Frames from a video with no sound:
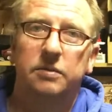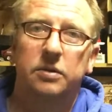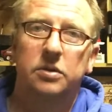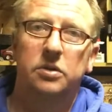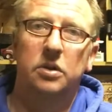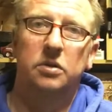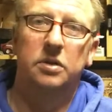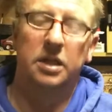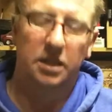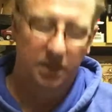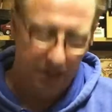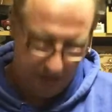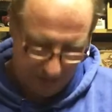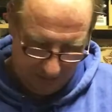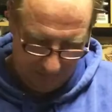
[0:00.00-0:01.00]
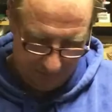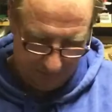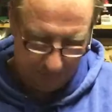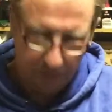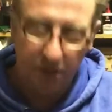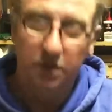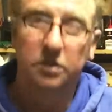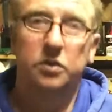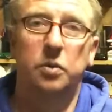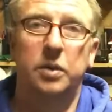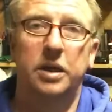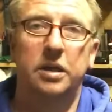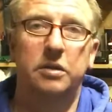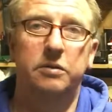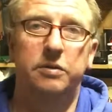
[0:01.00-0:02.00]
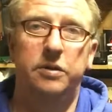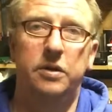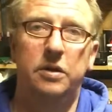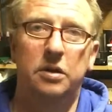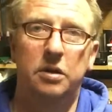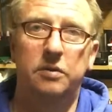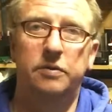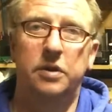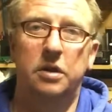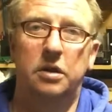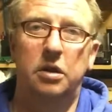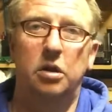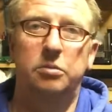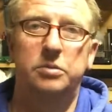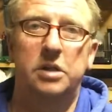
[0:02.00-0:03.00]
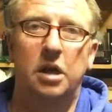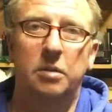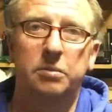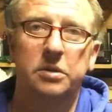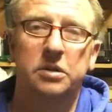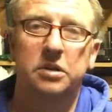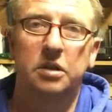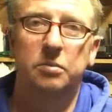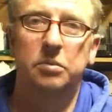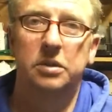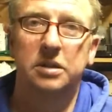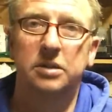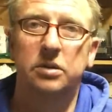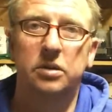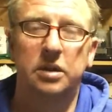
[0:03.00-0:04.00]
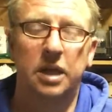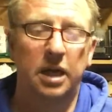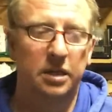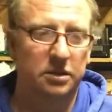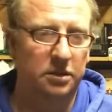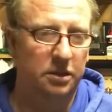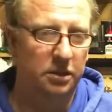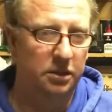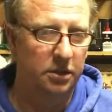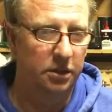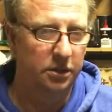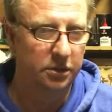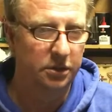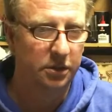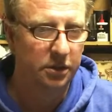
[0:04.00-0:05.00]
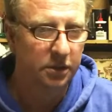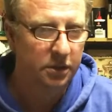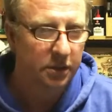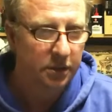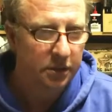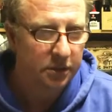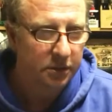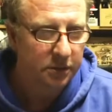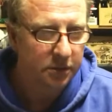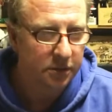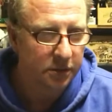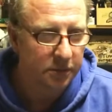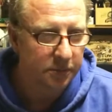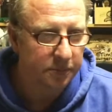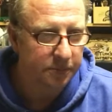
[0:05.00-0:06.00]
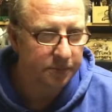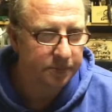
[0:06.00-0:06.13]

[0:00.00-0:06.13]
for Sunday for round 12 of the club championship, we'll see you guys there too. So